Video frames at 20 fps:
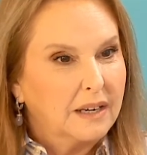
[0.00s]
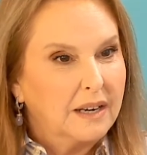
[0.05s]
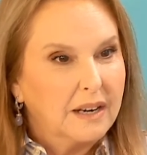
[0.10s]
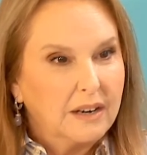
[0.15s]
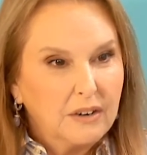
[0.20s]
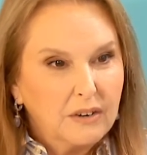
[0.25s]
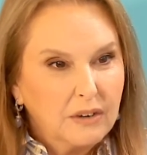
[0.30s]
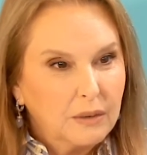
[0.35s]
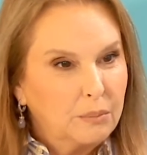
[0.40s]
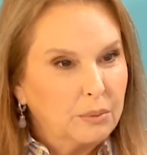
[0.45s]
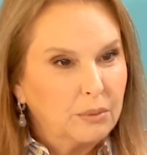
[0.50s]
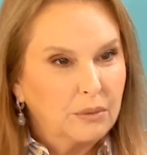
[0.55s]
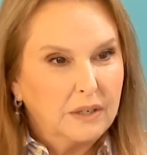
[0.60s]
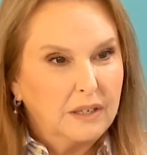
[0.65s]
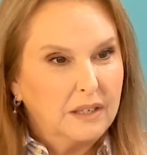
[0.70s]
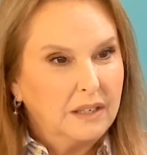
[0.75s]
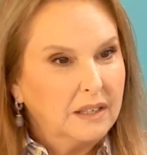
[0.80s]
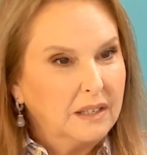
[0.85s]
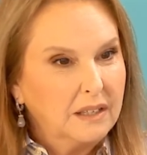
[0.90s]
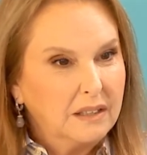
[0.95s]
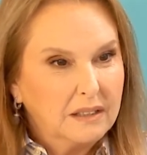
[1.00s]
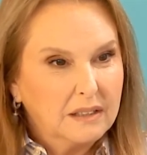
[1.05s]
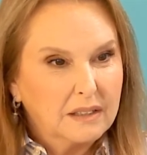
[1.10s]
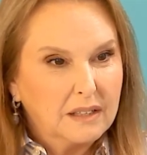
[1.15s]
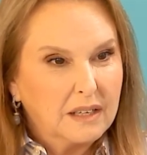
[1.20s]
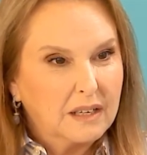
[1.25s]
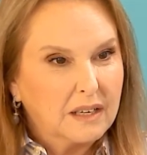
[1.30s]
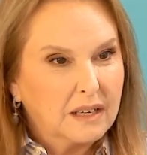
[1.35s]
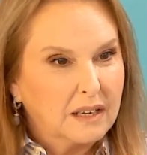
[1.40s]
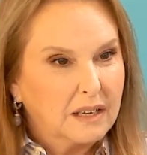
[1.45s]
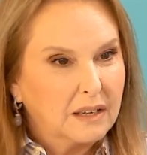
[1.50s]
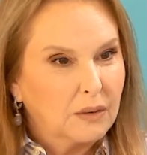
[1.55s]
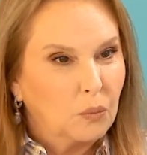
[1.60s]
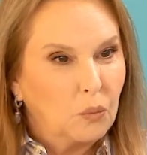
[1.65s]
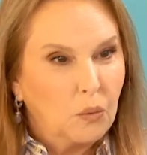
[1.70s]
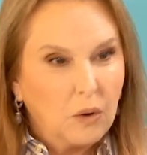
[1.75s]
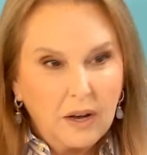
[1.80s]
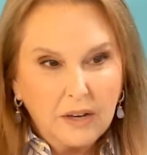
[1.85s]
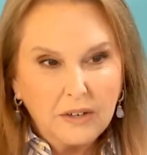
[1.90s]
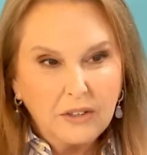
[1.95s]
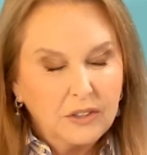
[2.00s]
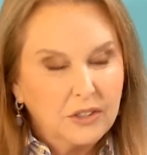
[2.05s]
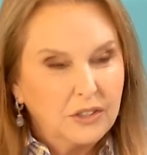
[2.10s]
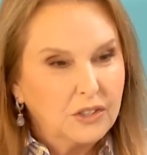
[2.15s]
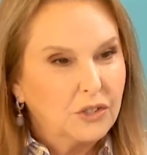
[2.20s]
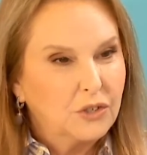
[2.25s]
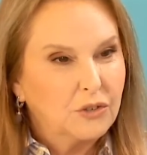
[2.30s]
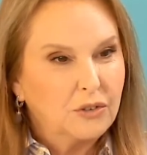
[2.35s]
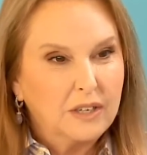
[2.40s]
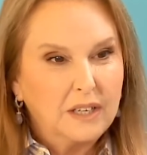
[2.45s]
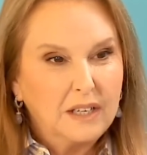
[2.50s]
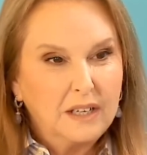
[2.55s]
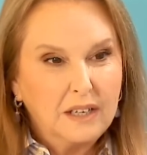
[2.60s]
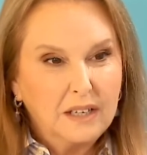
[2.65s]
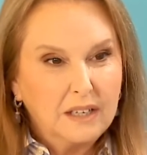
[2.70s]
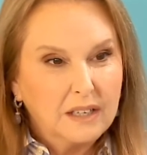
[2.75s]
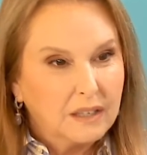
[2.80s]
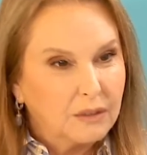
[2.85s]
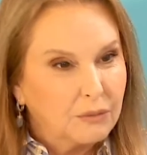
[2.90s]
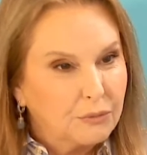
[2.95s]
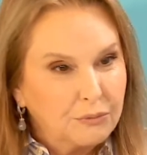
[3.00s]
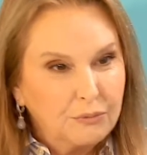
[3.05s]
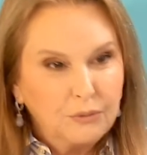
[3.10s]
air to breathe and water to drink and